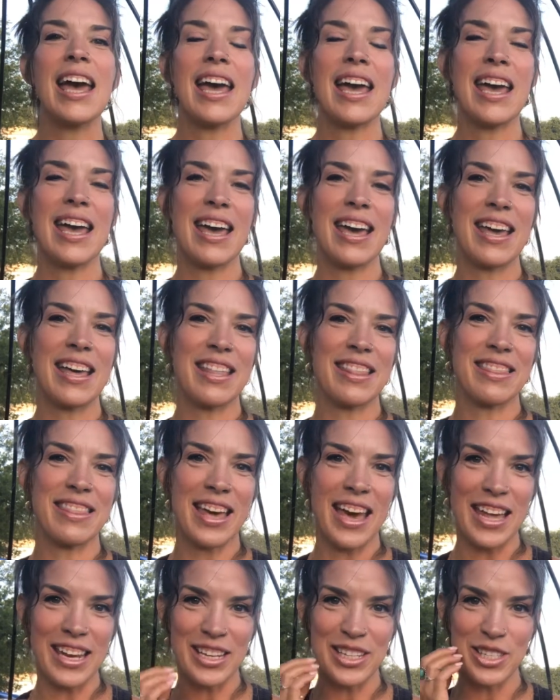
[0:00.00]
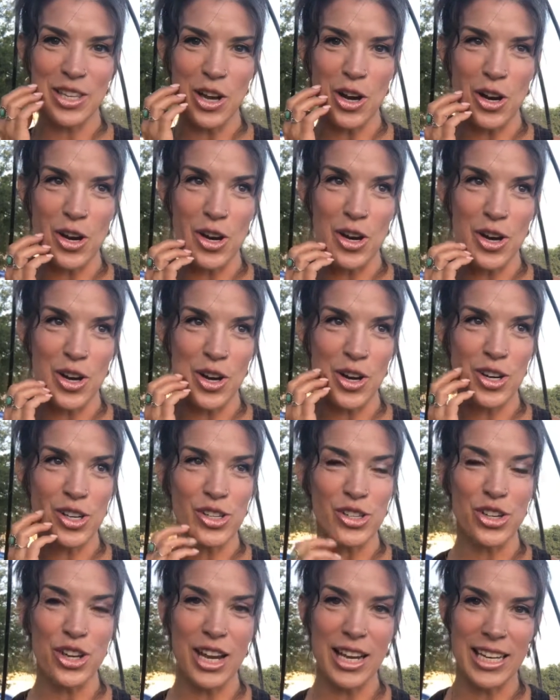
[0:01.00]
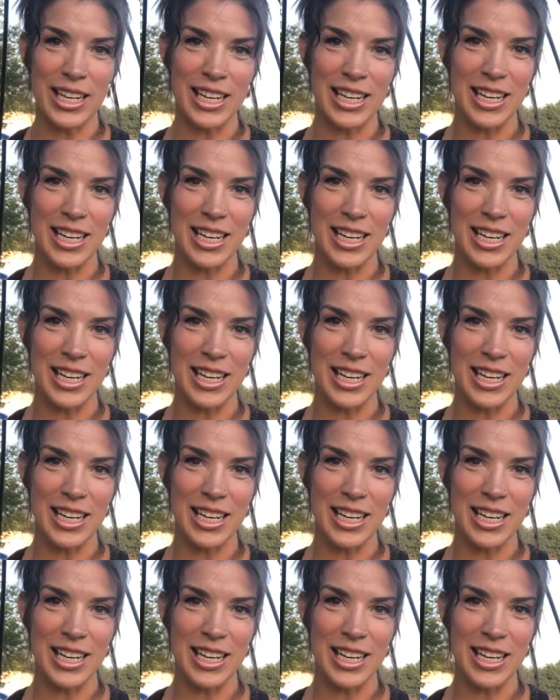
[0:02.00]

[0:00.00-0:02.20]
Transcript: and that is her shaking